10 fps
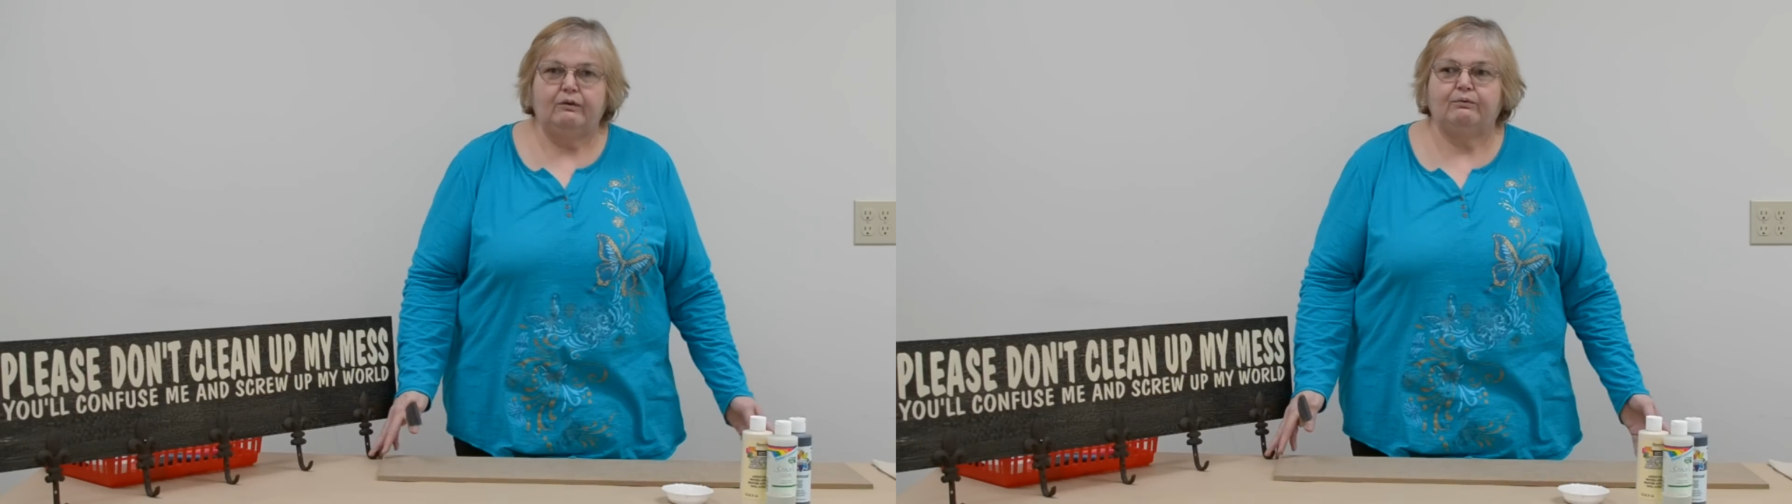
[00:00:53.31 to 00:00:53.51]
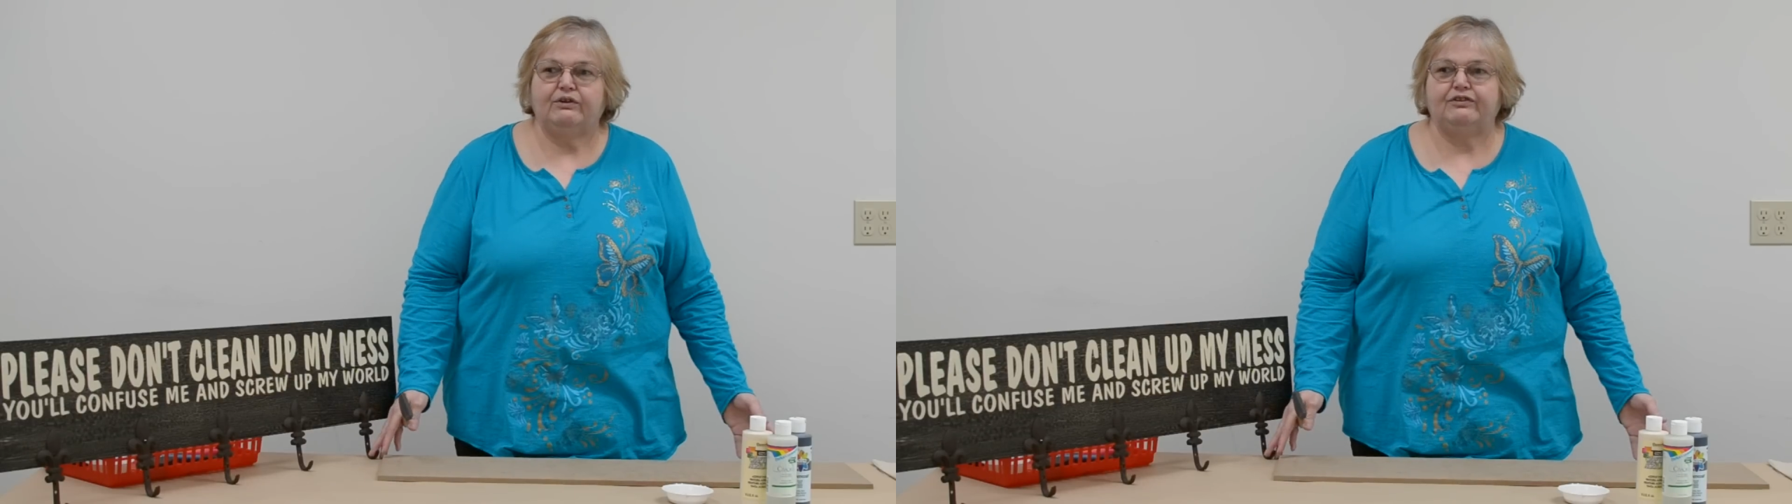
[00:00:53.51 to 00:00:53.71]

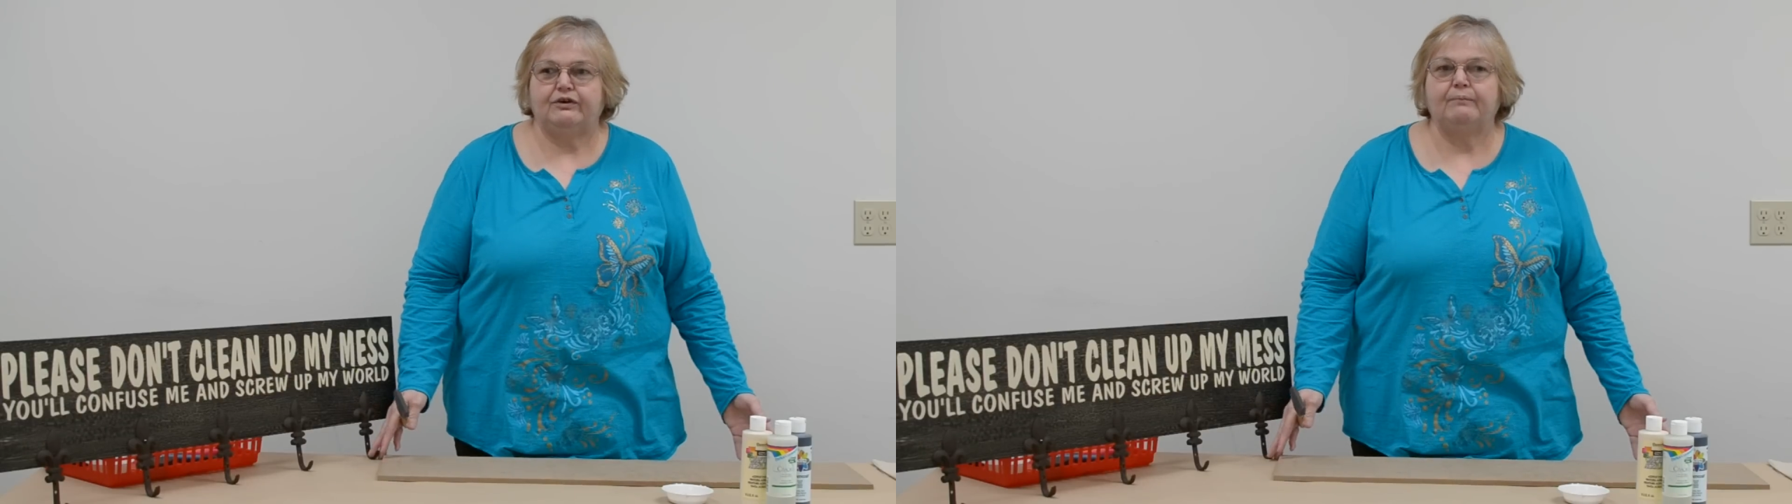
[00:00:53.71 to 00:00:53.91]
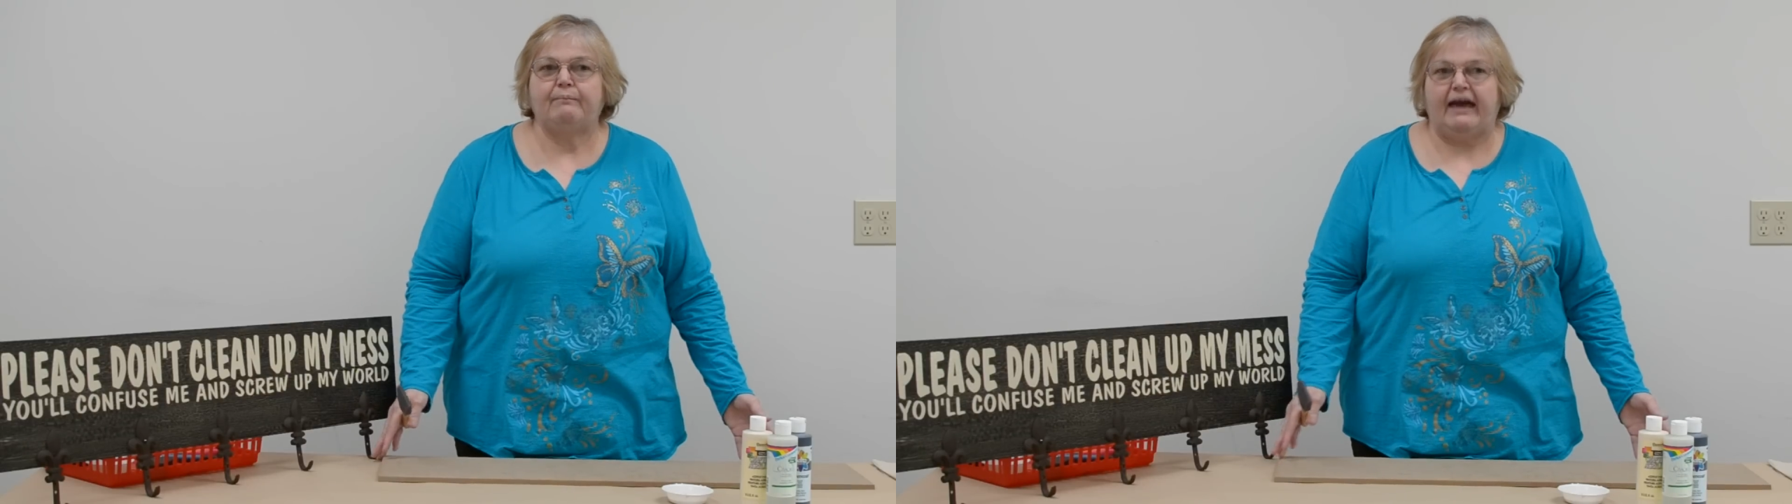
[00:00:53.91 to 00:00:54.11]
with
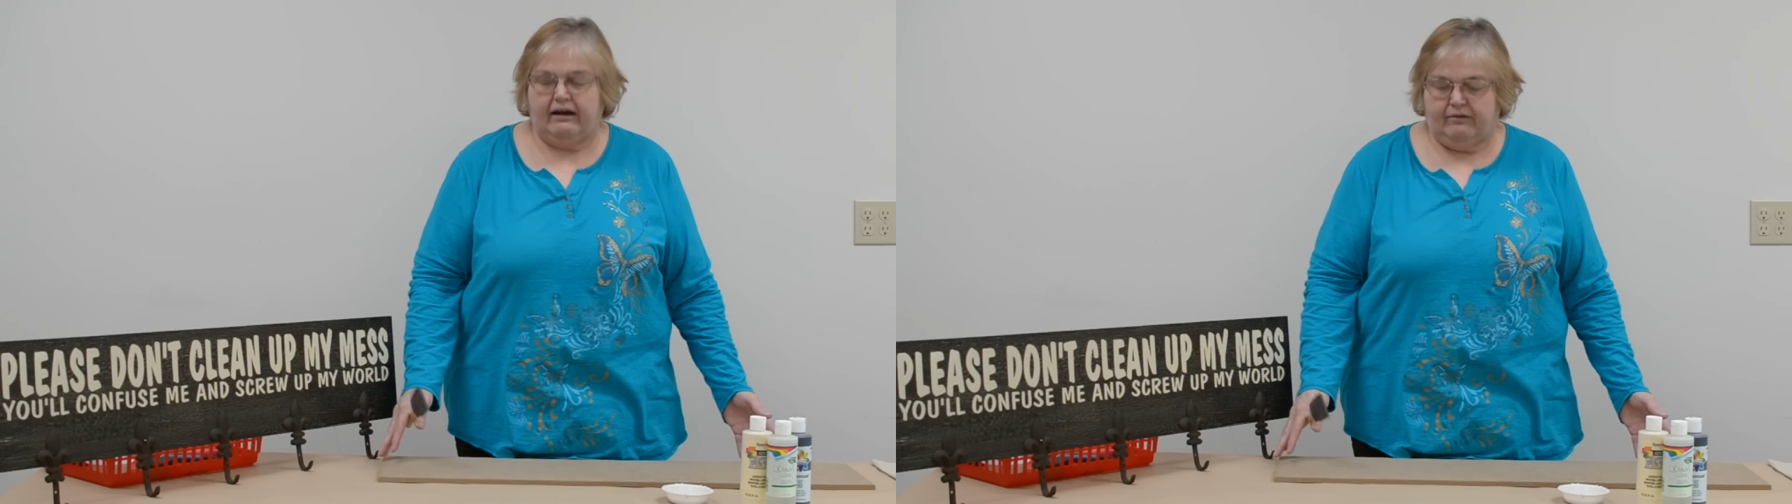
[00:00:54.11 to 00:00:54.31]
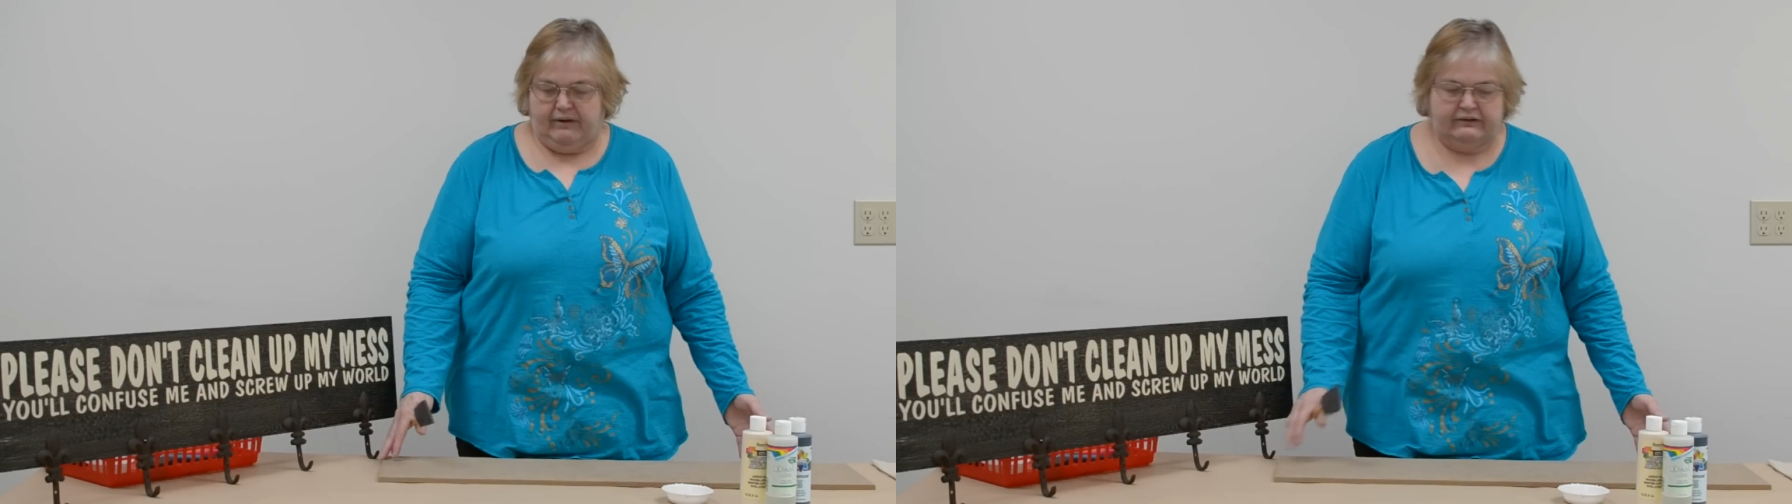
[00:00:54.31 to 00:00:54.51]
your
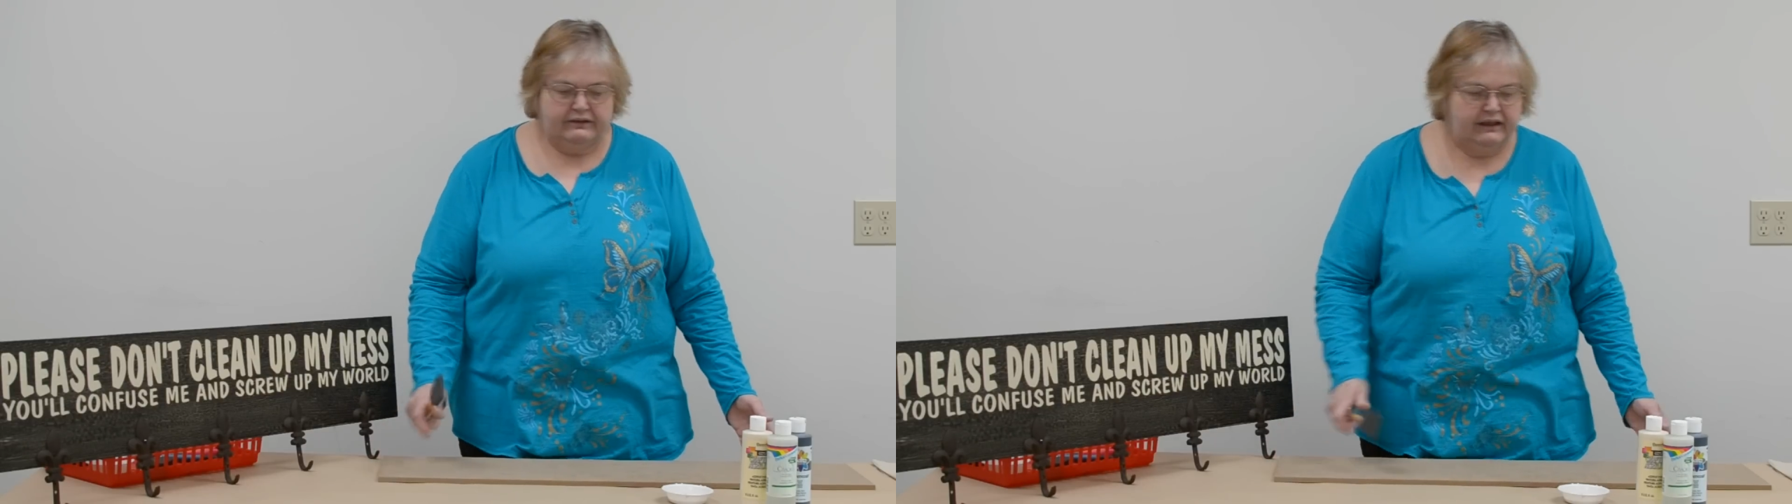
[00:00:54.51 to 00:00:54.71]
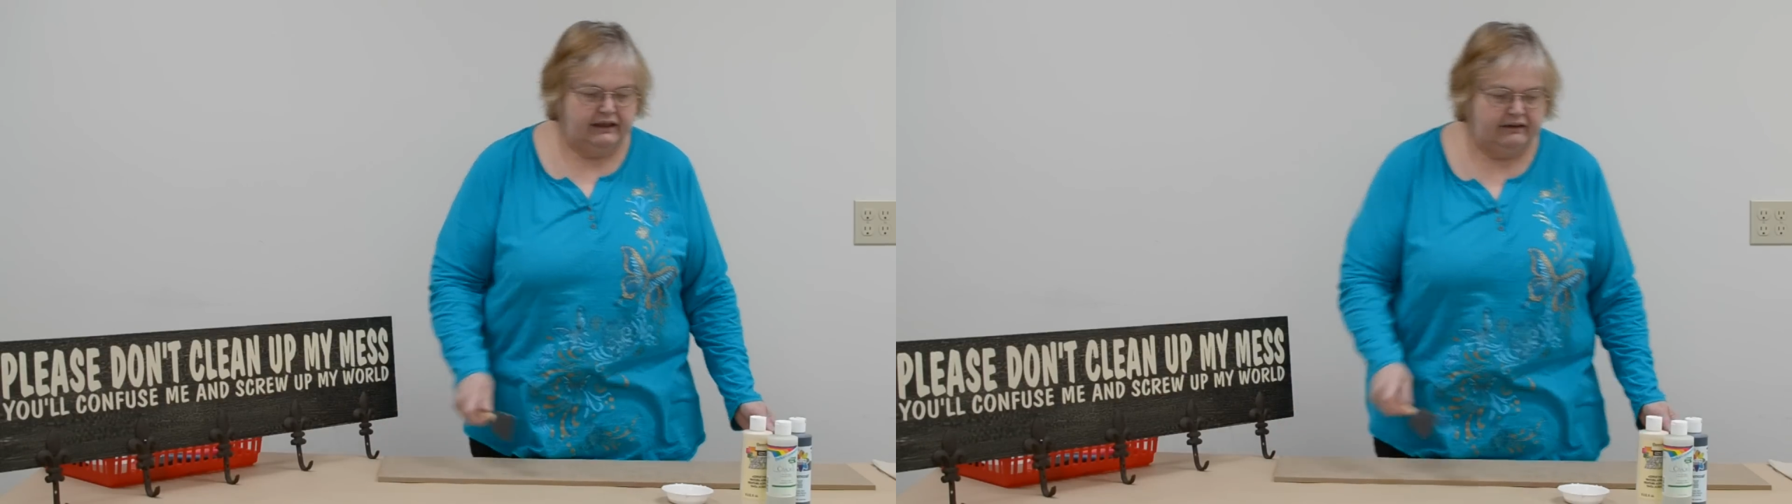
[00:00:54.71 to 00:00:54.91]
background
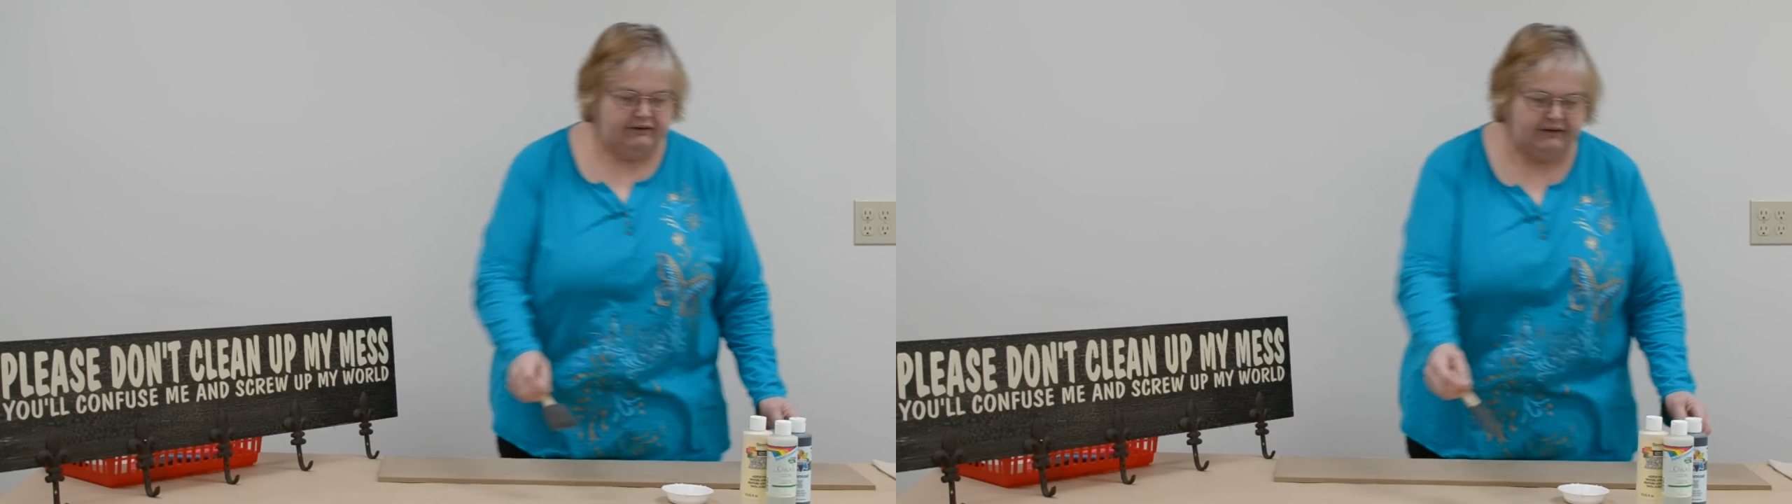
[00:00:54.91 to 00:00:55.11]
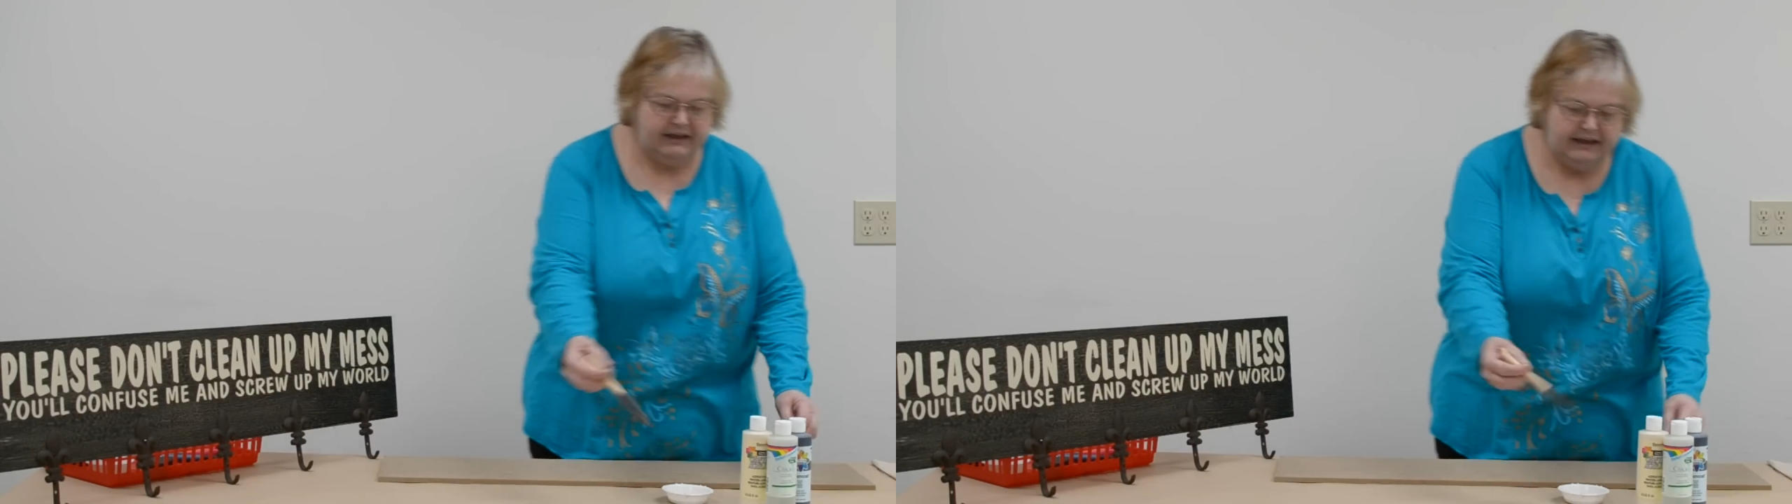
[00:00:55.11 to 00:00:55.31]

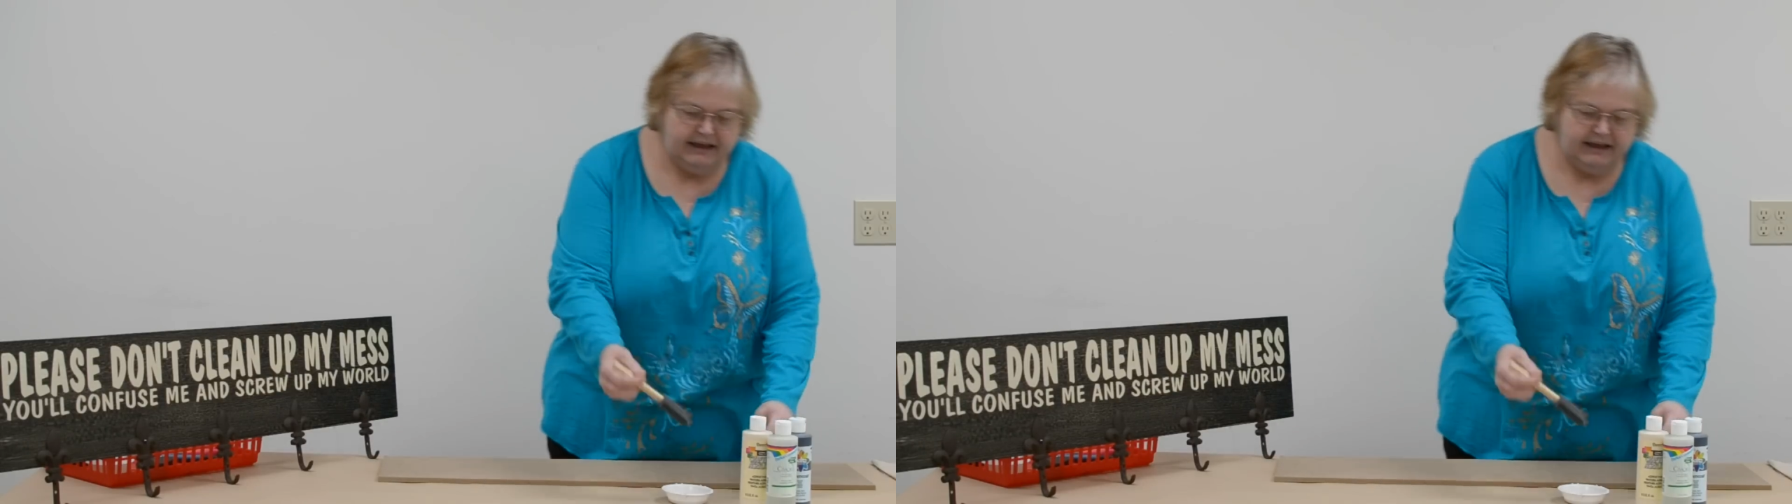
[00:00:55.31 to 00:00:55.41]
color.